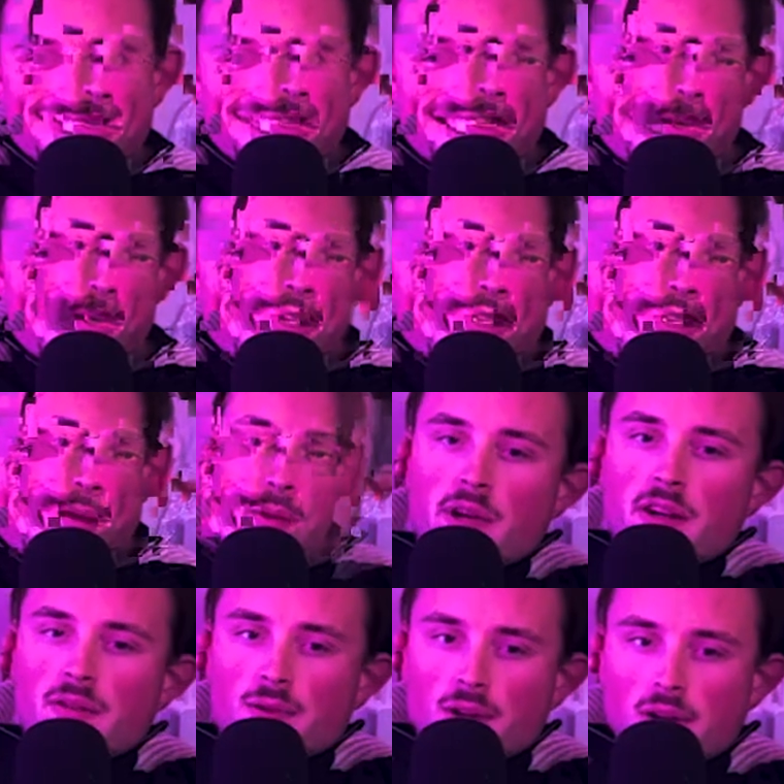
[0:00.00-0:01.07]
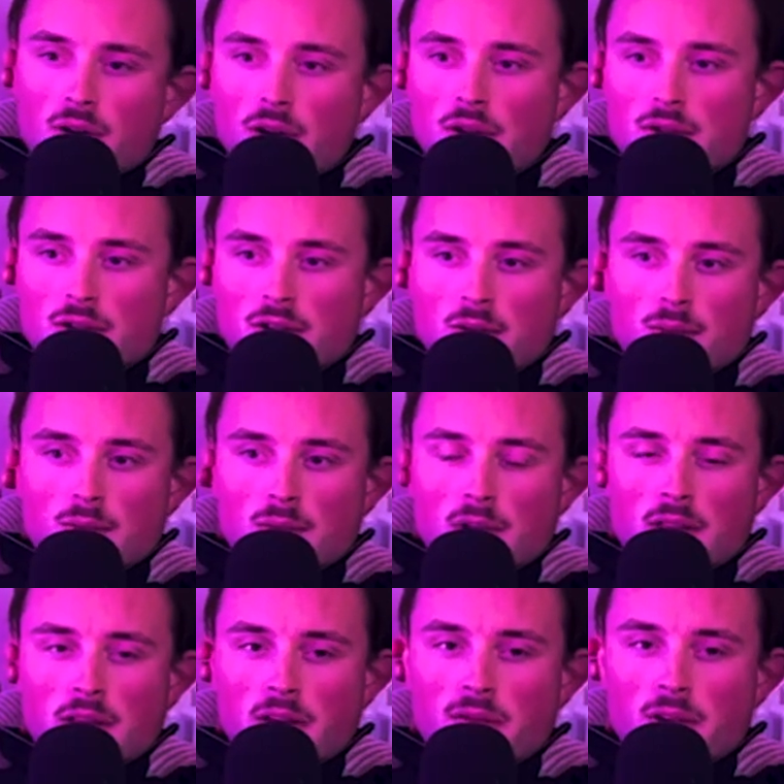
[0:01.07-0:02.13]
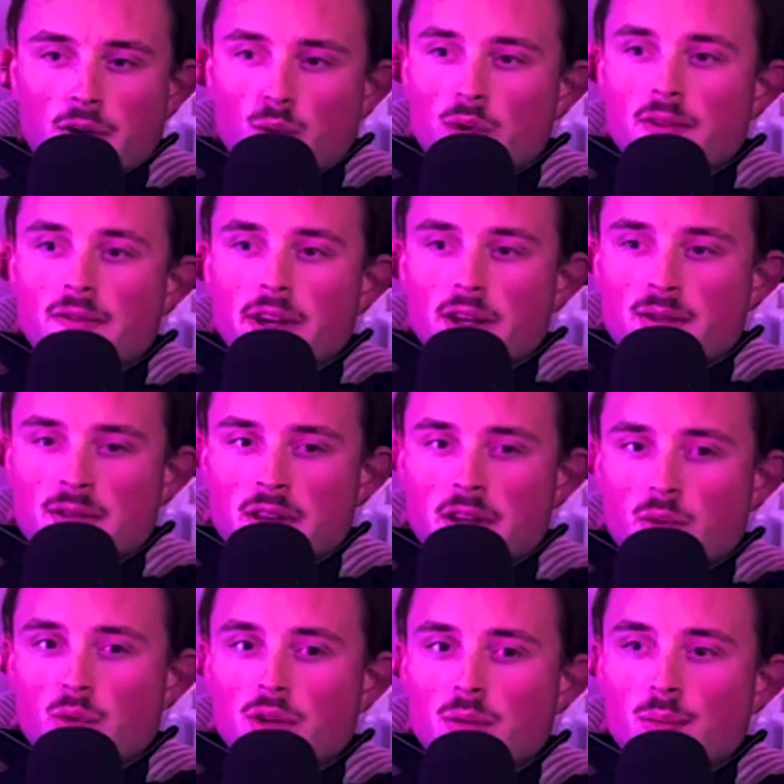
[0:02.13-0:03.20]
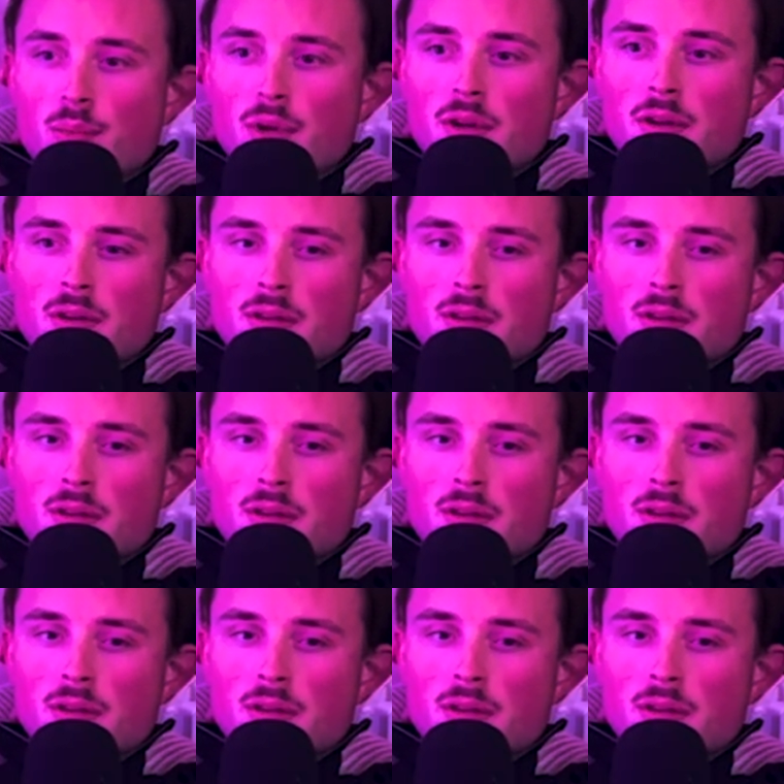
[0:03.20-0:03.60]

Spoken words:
Either way, they're made for the long term and they have like real values and they want to build.